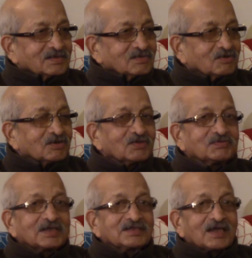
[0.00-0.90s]
You have to live
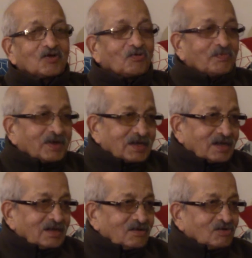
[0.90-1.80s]
just like a woman,
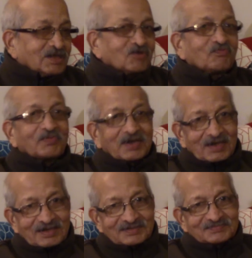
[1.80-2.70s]
not any woman.
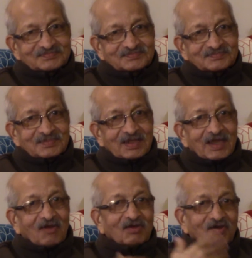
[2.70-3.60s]

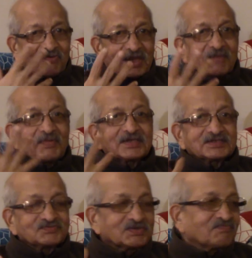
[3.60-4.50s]
Have love and
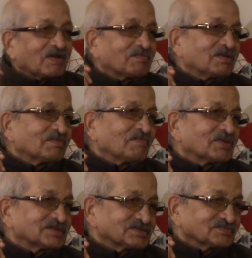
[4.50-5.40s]
affection for your family
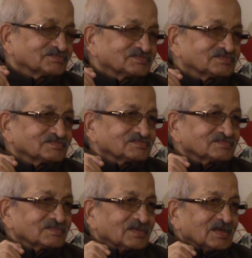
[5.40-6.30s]
members.
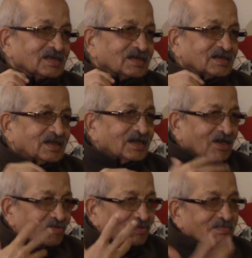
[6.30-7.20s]
Take
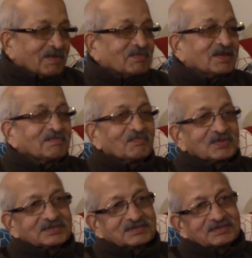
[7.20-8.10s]
care of your family
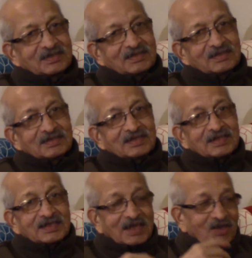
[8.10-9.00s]
members.
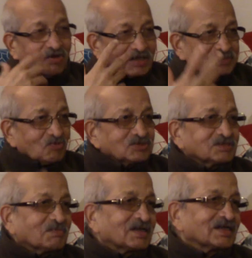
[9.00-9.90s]
Carry all
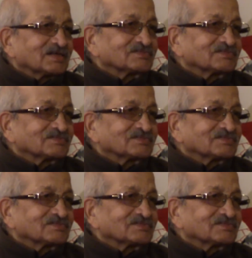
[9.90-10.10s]
responsibility.